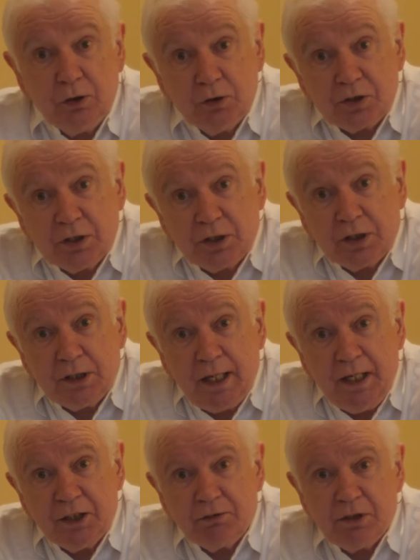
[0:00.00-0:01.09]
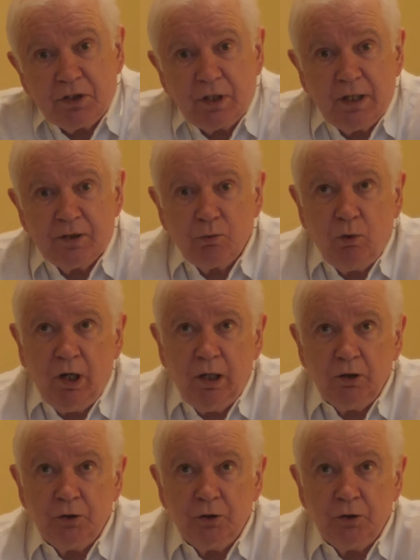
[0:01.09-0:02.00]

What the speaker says: looks at her data and says, well,